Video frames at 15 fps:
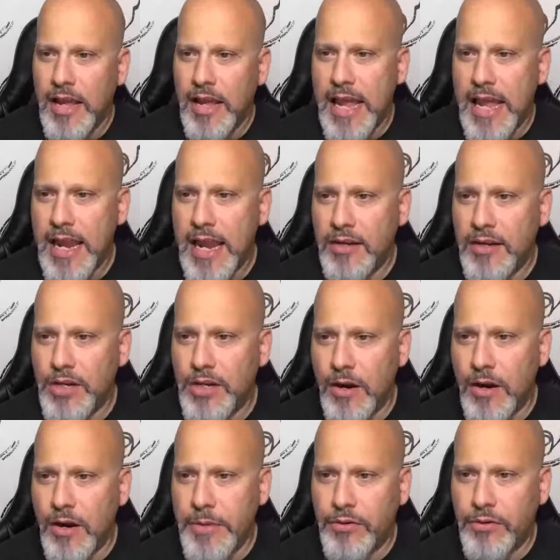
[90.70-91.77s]
Hey,
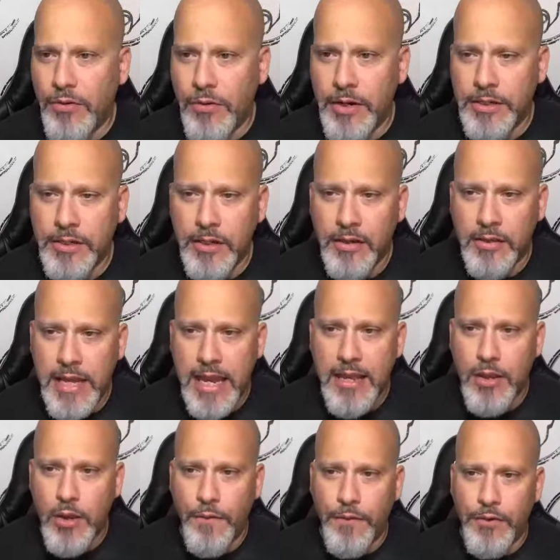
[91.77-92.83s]
Jeremy Torres,
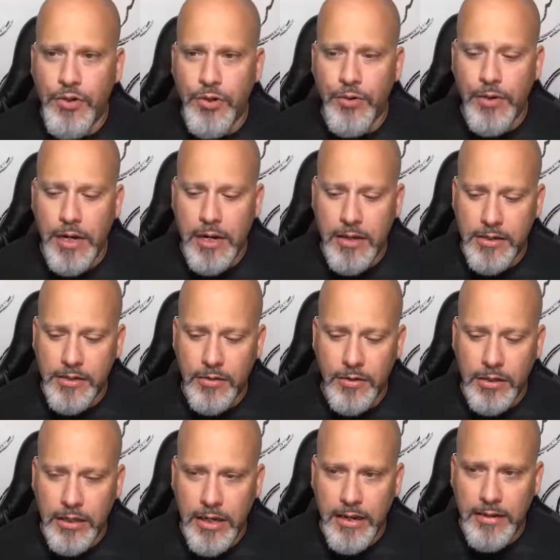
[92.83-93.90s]
thank you for joining us
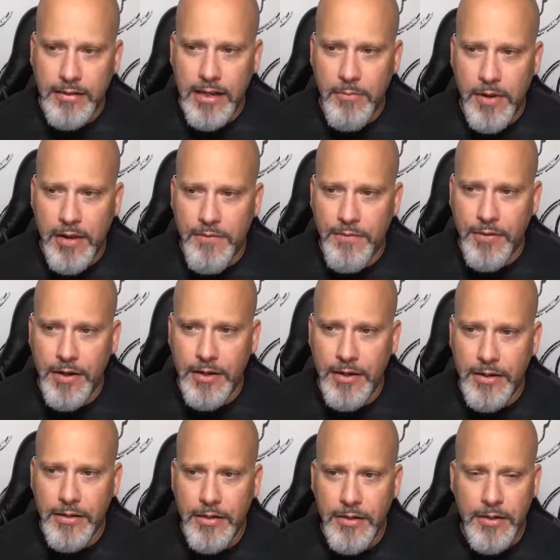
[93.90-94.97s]
on LinkedIn, my
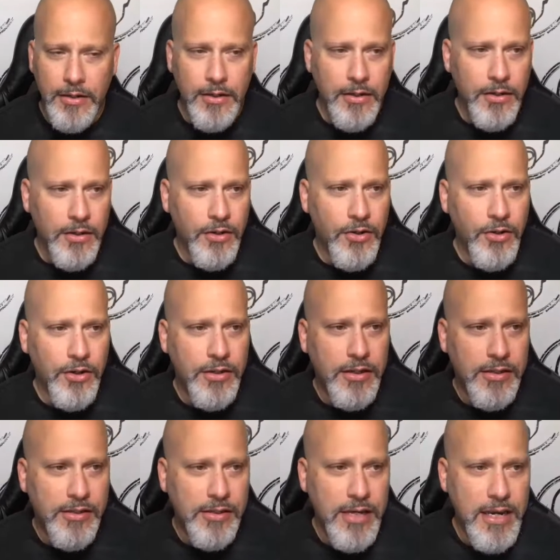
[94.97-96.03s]
friend. Good to
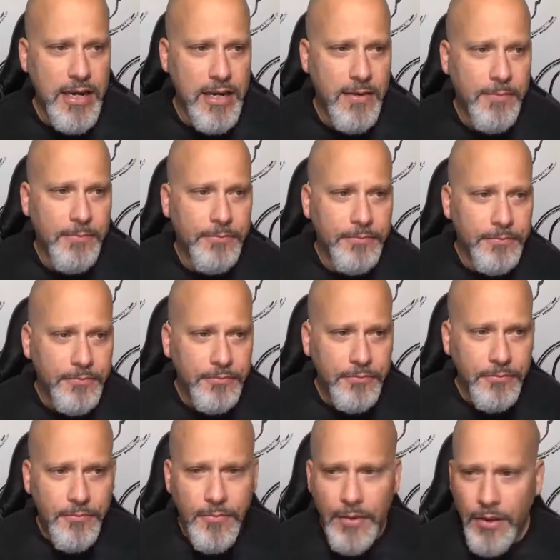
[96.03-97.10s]
see you.
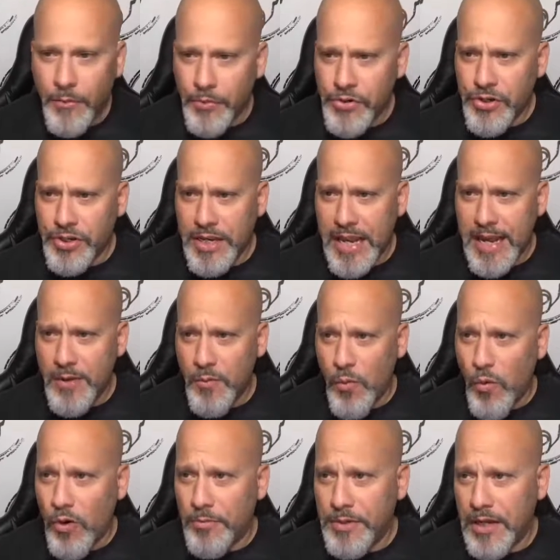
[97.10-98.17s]
We're just getting
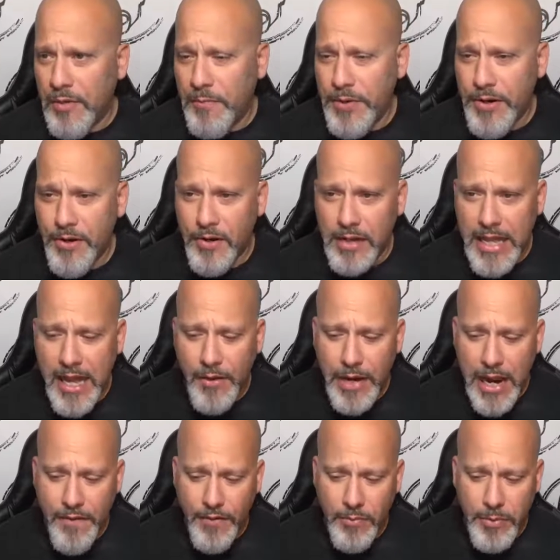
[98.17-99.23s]
warmed up here, allowing
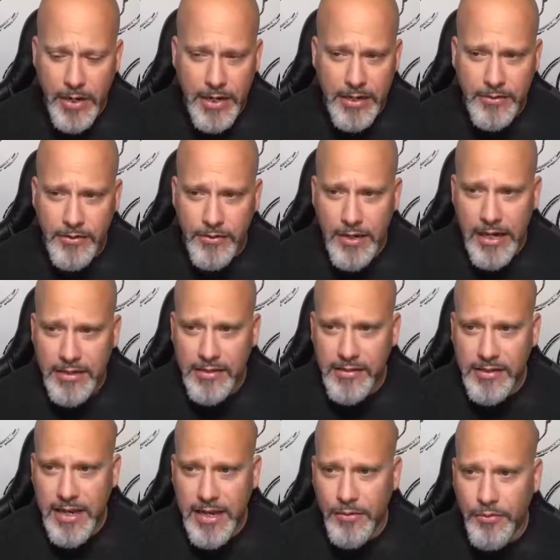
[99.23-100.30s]
everybody to get
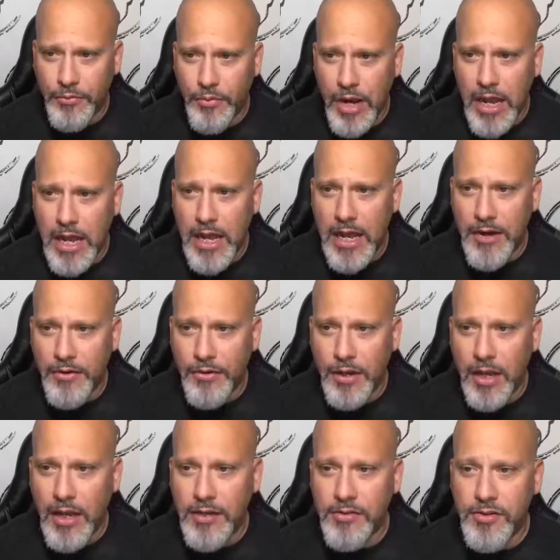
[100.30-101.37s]
settled. Ronald
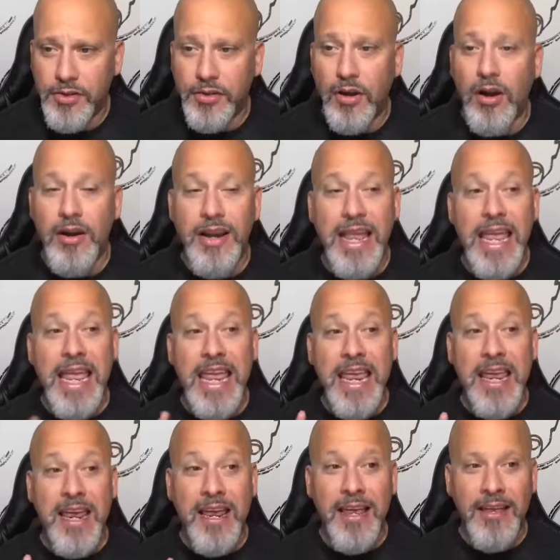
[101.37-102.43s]
Hunt,
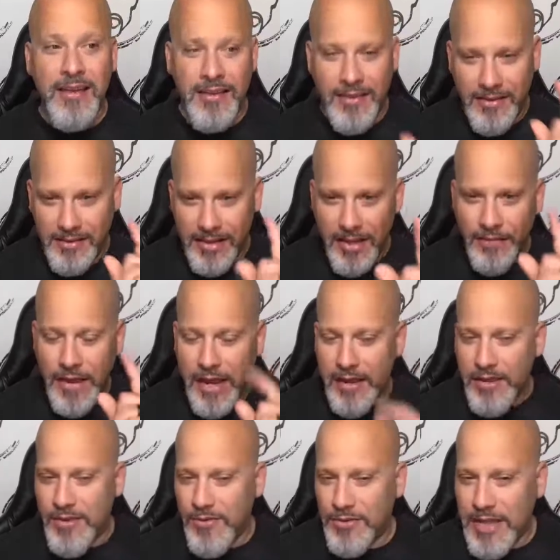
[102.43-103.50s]
start-ing. Love how you
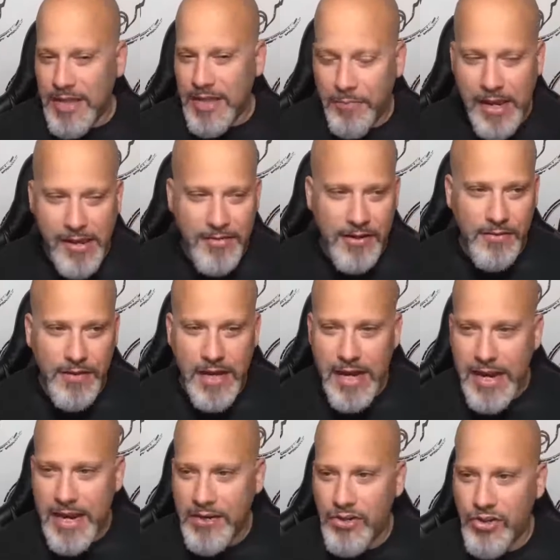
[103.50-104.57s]
use that positive
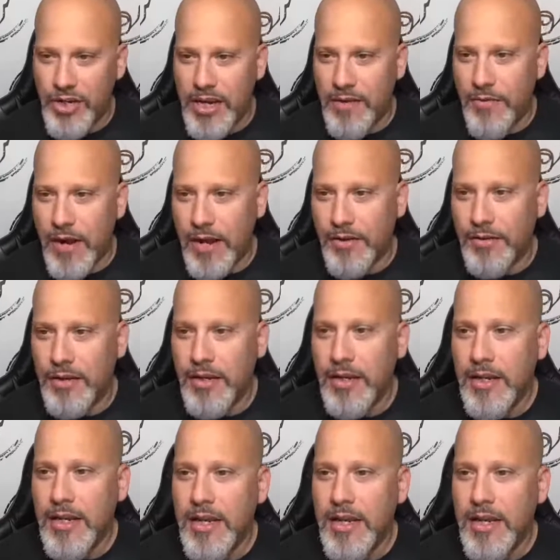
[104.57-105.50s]
ing, Ronald.